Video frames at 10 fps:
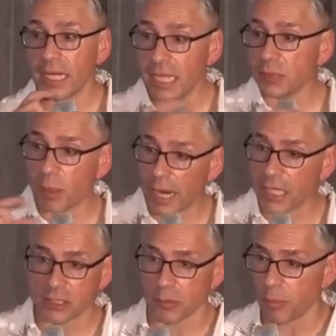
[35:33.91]
Each
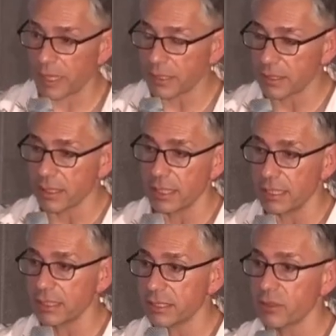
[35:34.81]
package of medicine
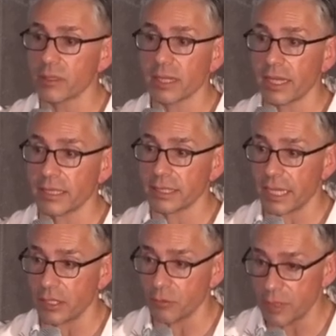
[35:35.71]
is serialized
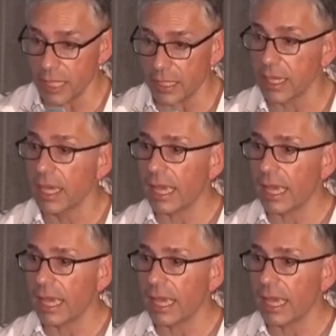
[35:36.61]
and unique.